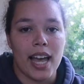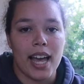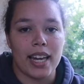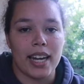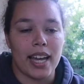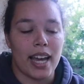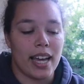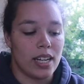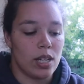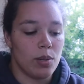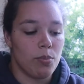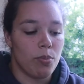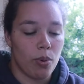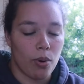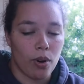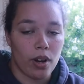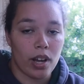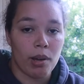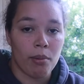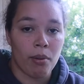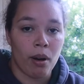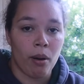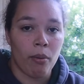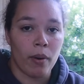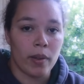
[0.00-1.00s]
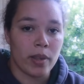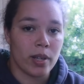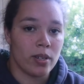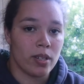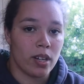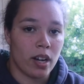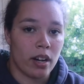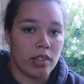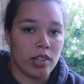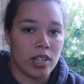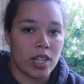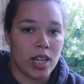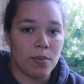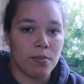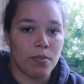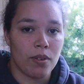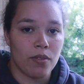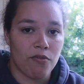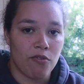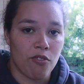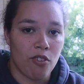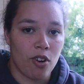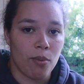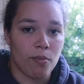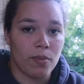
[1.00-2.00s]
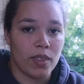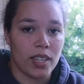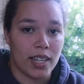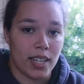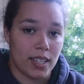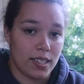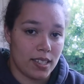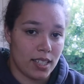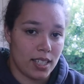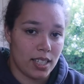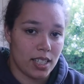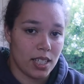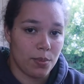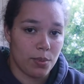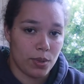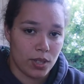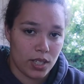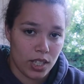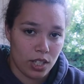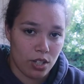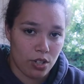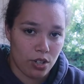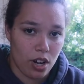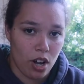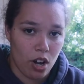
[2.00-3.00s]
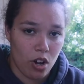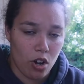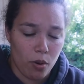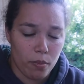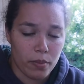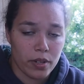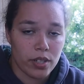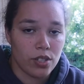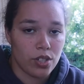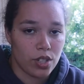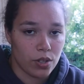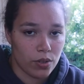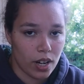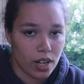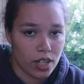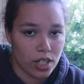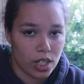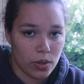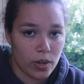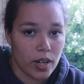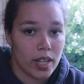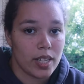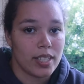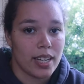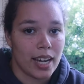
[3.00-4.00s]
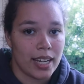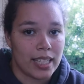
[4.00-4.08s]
at any point about whether or not you can perform the necessary procedure at home, do not do it.